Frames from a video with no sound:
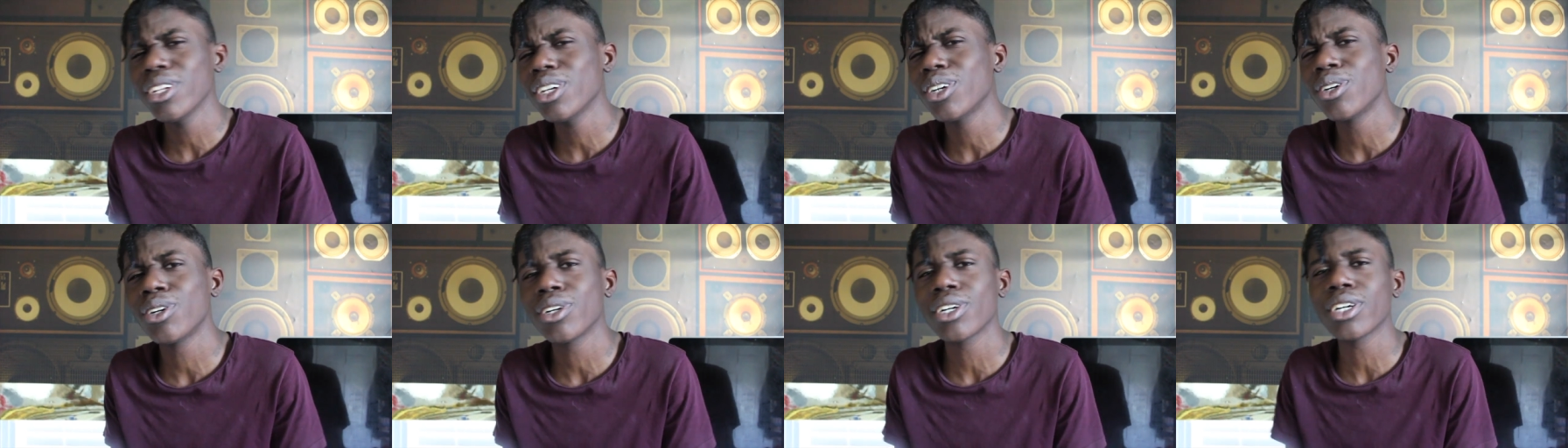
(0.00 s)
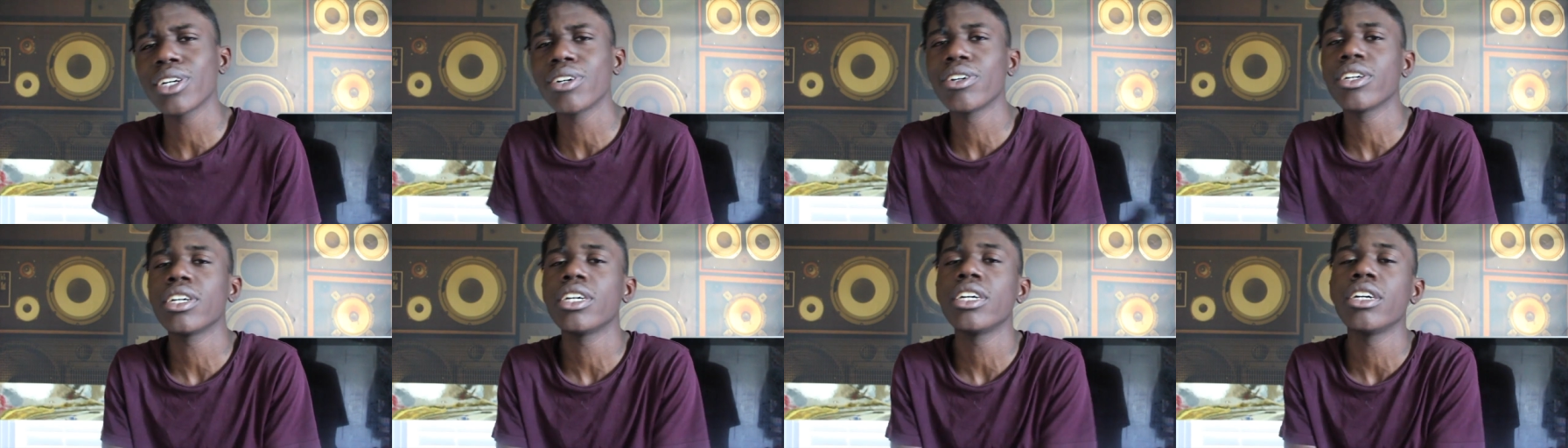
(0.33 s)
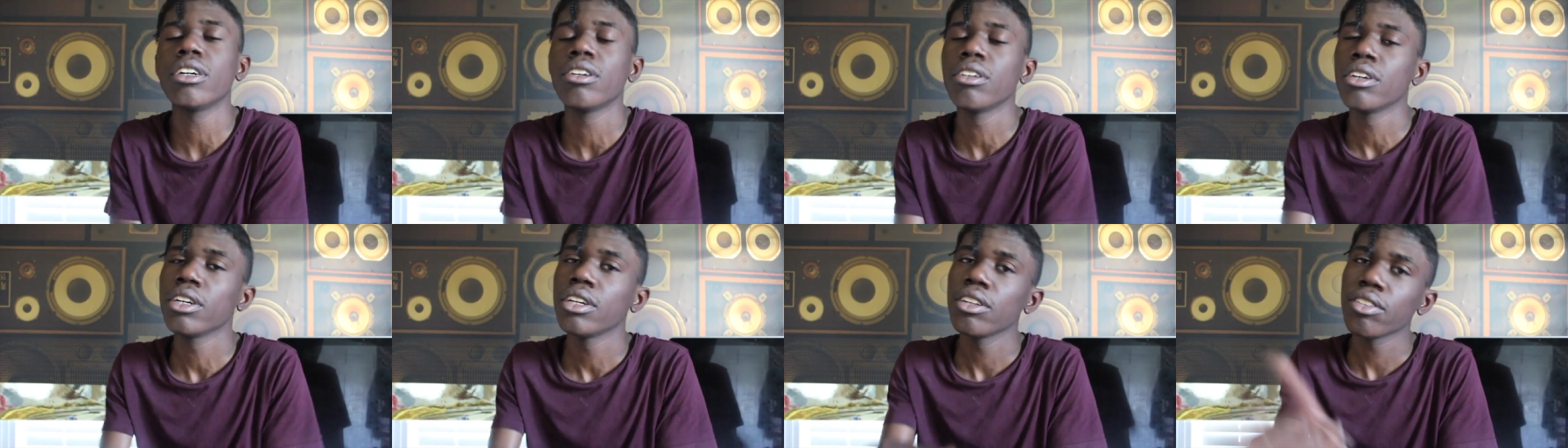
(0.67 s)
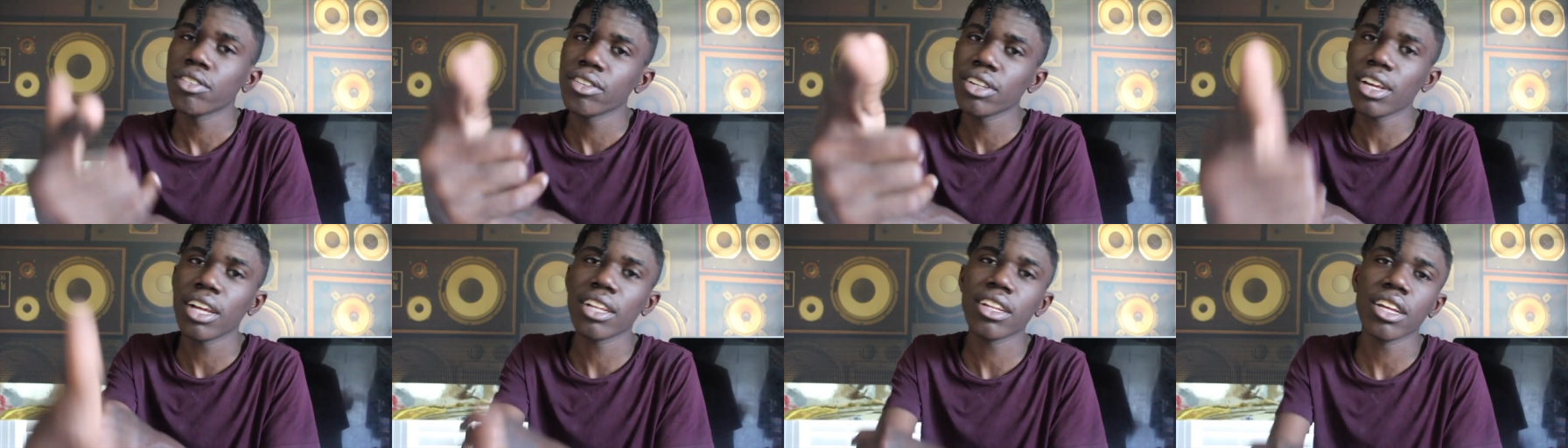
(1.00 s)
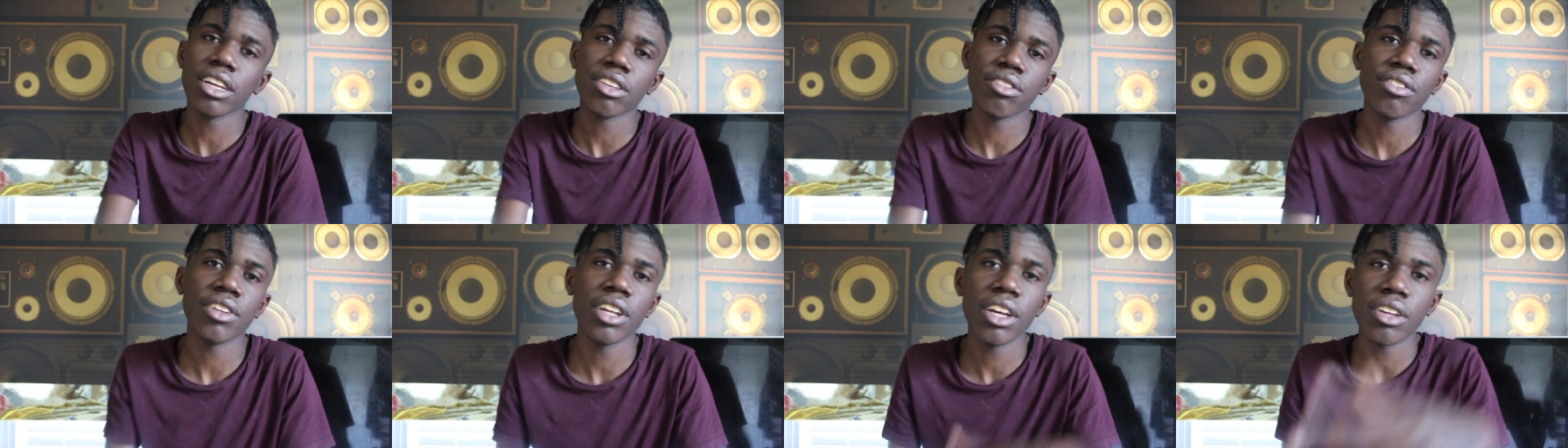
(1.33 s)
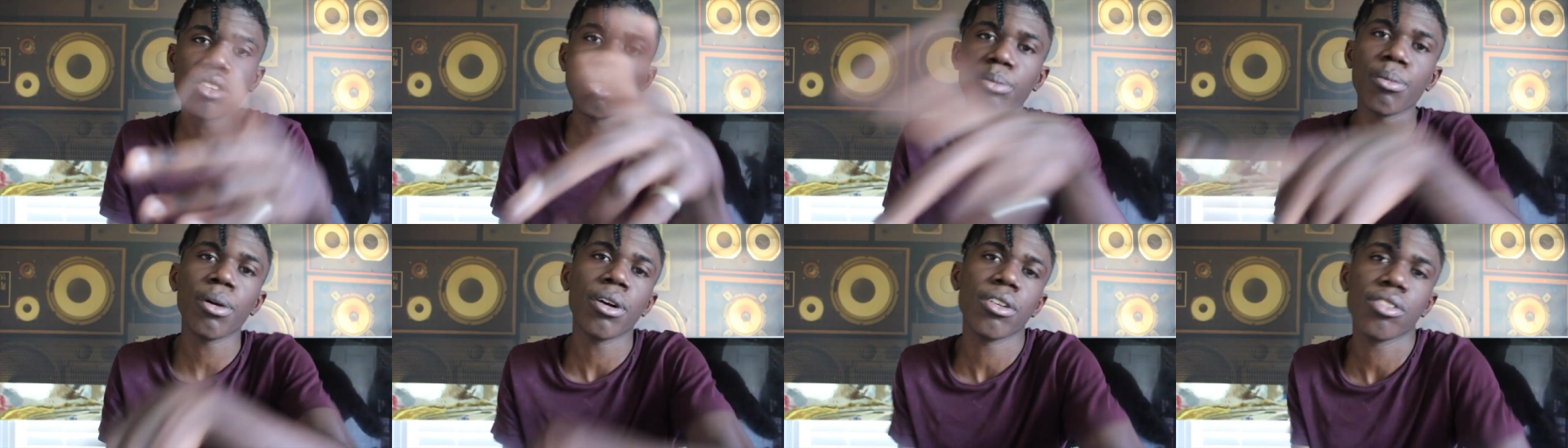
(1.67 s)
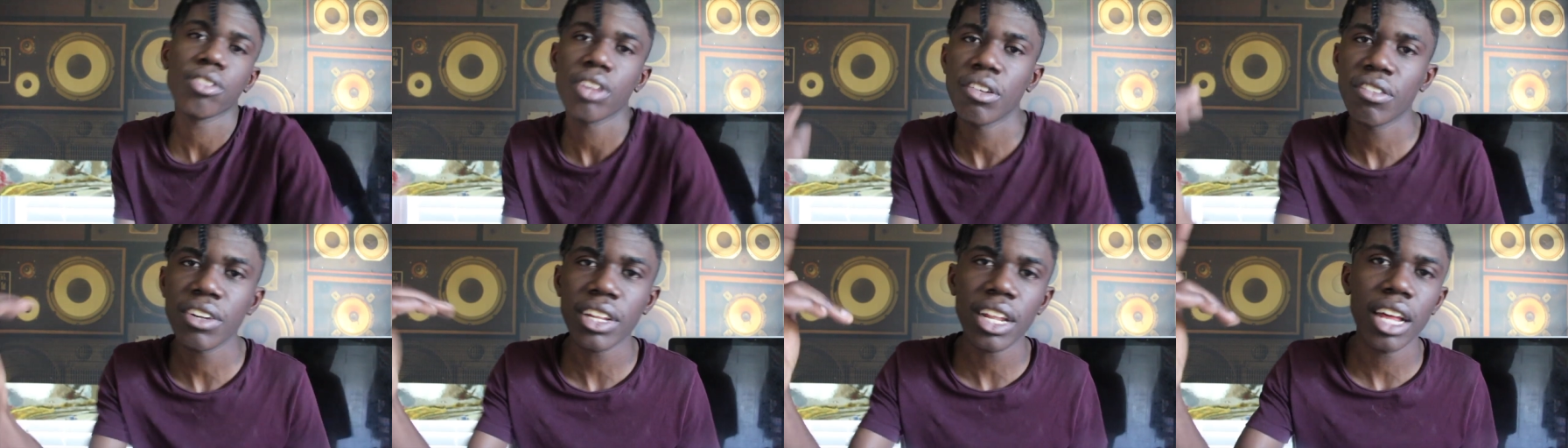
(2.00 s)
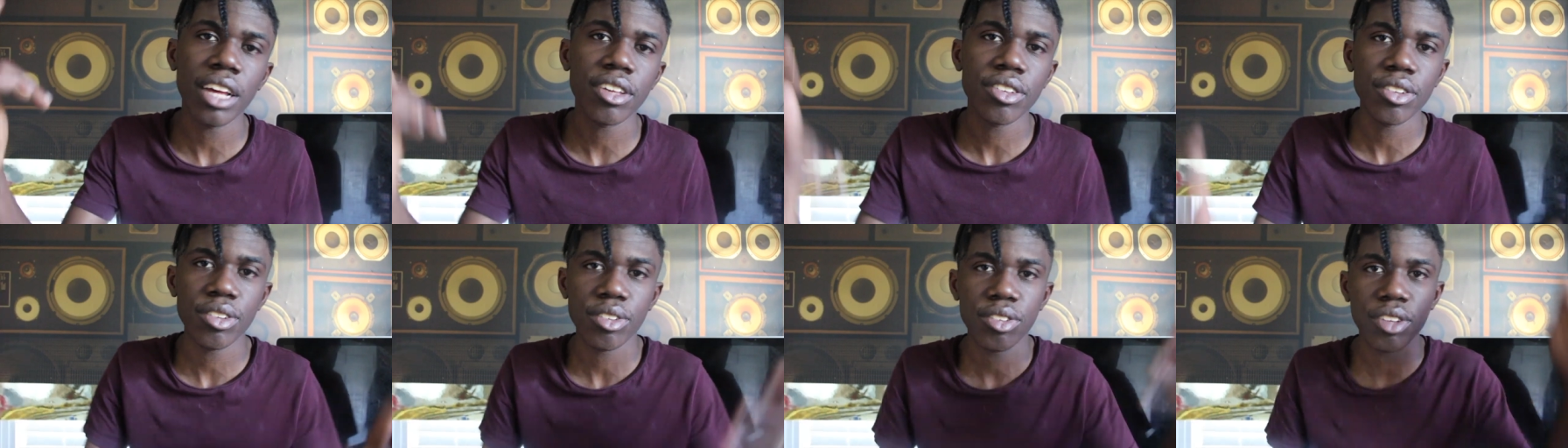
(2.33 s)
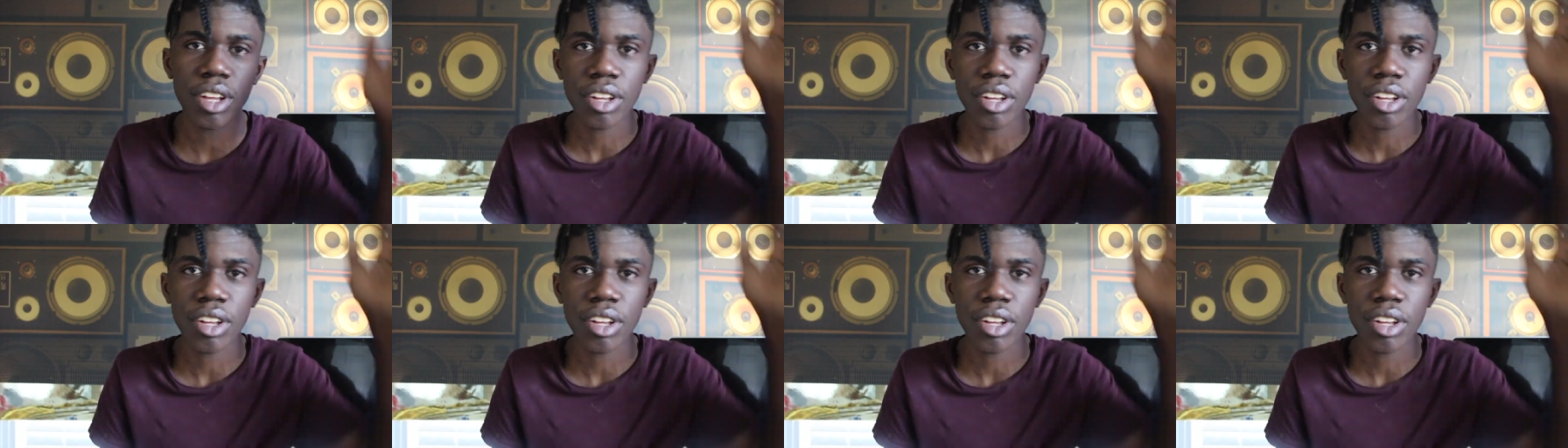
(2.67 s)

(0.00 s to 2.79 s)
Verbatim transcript: You know what's going on. See y'all next video tomorrow, 7 o'clock Central